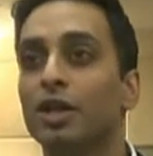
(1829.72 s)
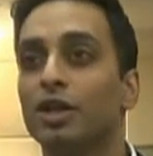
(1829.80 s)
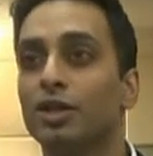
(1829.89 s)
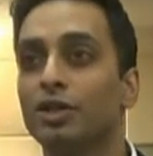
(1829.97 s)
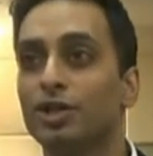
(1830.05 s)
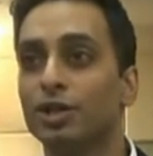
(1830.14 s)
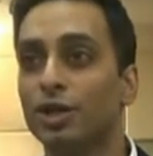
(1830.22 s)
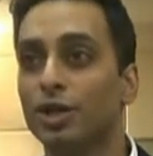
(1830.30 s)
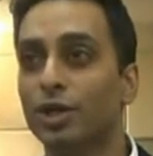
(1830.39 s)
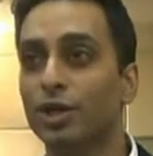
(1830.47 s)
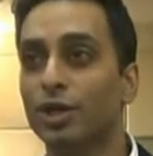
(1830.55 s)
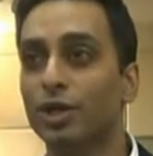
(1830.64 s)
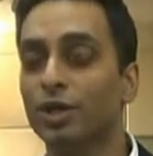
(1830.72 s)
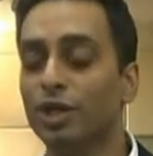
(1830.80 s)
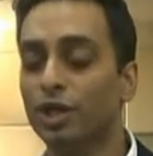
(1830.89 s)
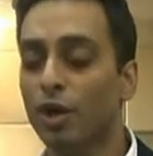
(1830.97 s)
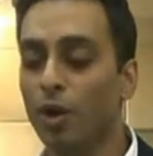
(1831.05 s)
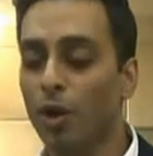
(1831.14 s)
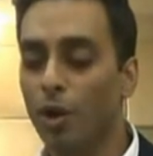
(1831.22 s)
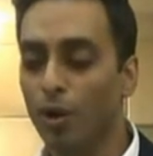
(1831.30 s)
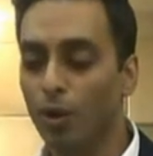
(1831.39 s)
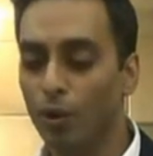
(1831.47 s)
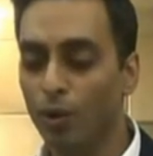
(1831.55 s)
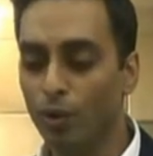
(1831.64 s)
The journey
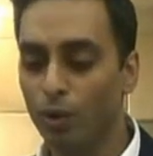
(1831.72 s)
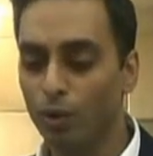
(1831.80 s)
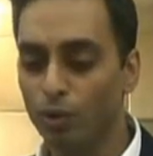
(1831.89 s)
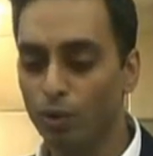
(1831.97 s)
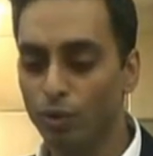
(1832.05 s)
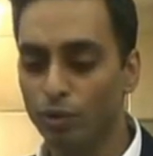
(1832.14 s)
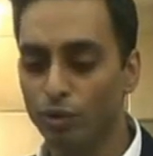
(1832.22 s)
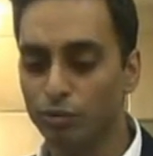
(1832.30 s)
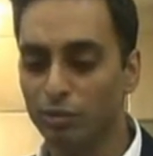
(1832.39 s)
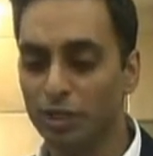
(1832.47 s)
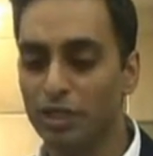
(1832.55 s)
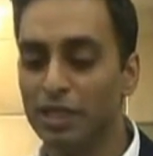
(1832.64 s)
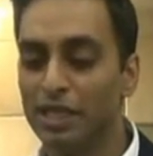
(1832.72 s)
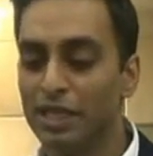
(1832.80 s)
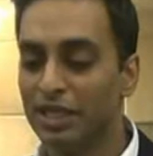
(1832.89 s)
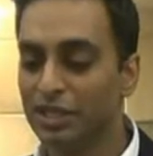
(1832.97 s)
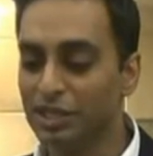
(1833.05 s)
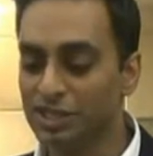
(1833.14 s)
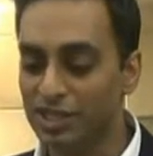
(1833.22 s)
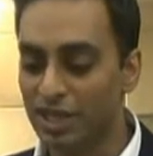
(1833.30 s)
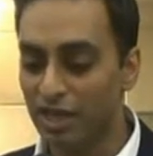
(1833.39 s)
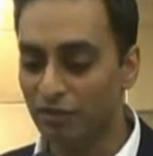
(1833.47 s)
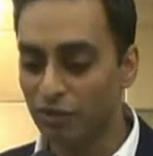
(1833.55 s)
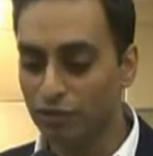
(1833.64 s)
home is
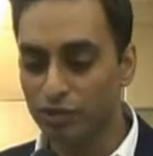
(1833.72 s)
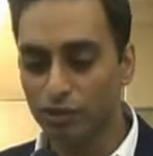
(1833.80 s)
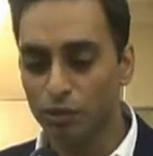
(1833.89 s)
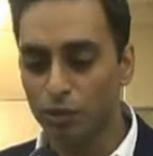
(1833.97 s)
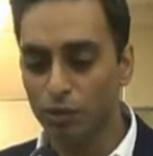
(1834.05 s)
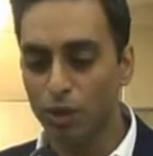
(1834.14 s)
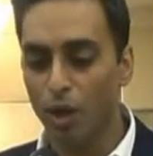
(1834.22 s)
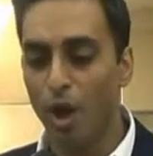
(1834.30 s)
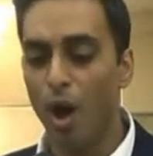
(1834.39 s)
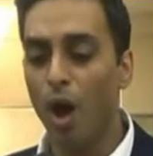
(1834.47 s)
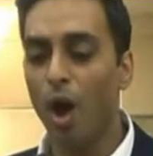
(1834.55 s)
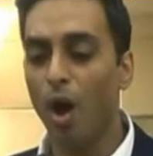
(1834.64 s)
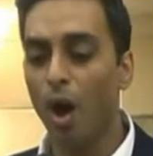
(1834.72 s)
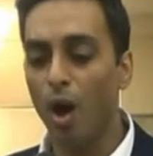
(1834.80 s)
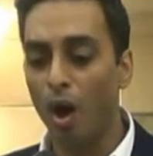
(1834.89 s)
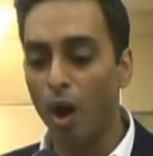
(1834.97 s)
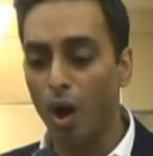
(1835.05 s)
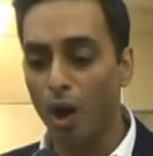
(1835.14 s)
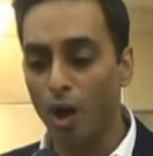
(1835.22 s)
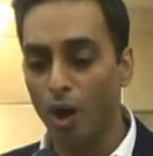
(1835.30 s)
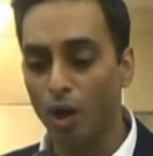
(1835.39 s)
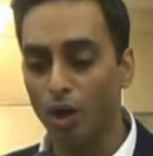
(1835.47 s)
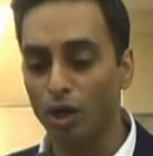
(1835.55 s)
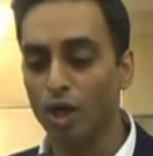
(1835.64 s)
never too
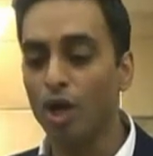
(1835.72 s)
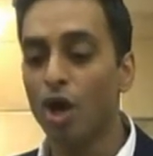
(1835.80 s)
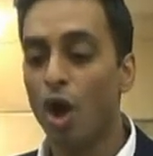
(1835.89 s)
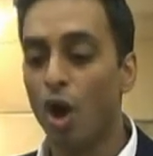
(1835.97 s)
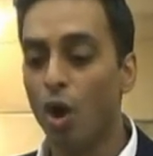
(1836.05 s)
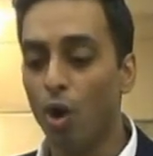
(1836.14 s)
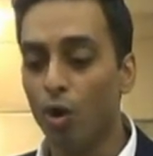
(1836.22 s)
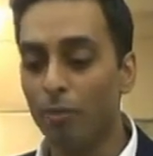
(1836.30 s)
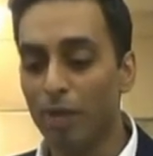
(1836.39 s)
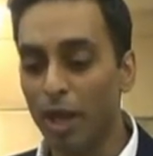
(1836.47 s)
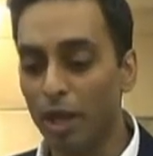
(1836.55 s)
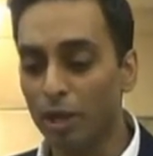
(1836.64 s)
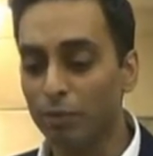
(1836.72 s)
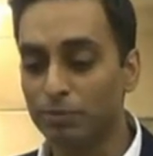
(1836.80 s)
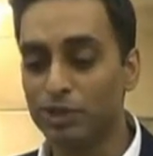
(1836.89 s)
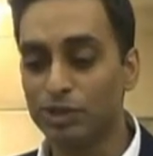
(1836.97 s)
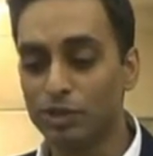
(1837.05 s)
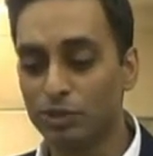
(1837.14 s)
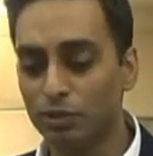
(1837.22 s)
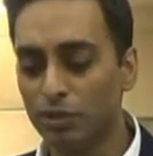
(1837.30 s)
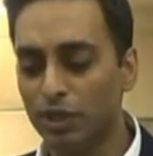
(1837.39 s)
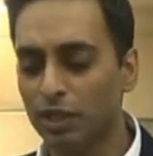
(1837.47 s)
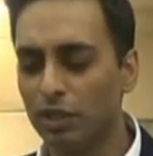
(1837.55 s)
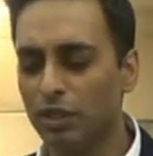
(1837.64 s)
long. Home helps
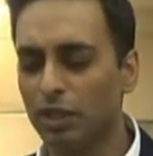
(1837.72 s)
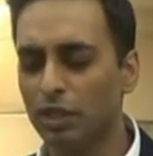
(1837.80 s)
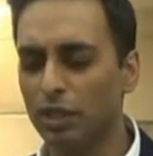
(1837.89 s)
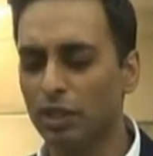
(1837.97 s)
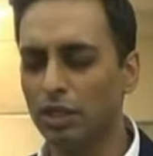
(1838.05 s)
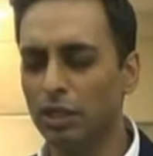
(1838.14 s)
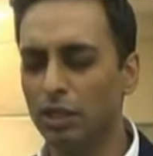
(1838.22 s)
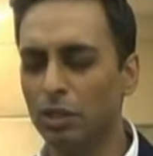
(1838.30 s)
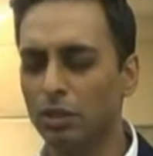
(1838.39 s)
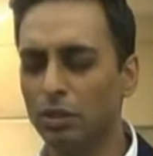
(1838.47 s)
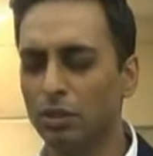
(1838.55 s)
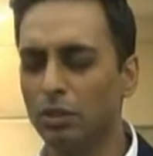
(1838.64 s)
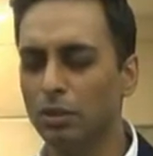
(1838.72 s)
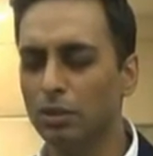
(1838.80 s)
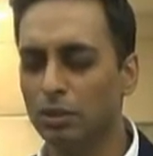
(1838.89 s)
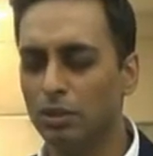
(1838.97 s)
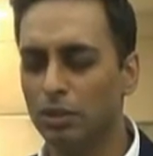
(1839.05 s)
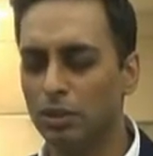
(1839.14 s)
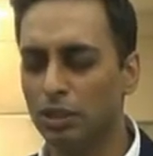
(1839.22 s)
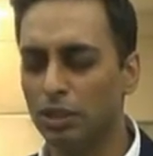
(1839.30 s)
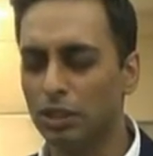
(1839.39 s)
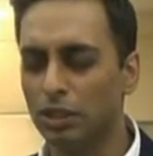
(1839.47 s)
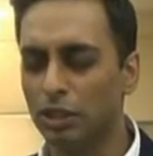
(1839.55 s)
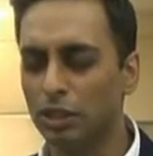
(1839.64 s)
to heal the
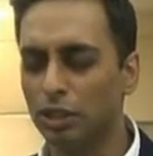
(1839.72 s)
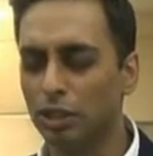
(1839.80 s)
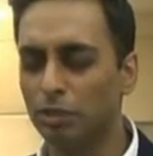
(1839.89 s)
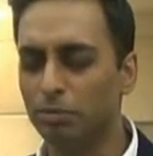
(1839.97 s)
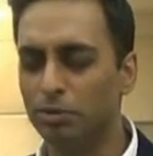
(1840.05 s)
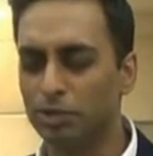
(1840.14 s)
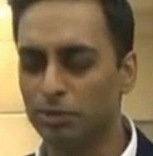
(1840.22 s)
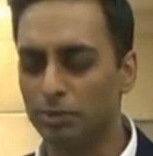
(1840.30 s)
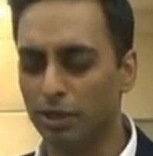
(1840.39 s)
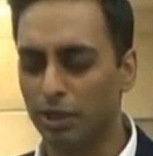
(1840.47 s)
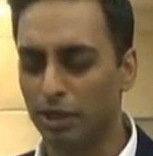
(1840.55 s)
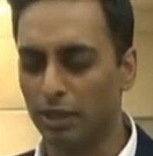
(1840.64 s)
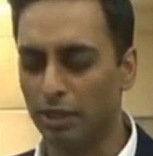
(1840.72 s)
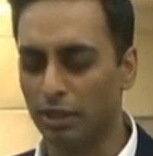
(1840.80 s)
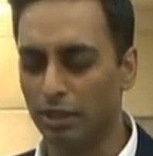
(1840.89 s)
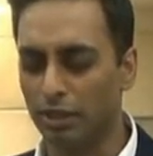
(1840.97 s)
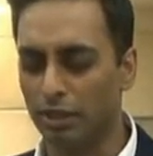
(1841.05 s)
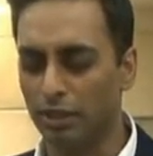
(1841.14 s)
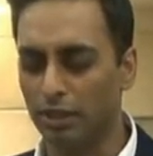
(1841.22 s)
deepest pain.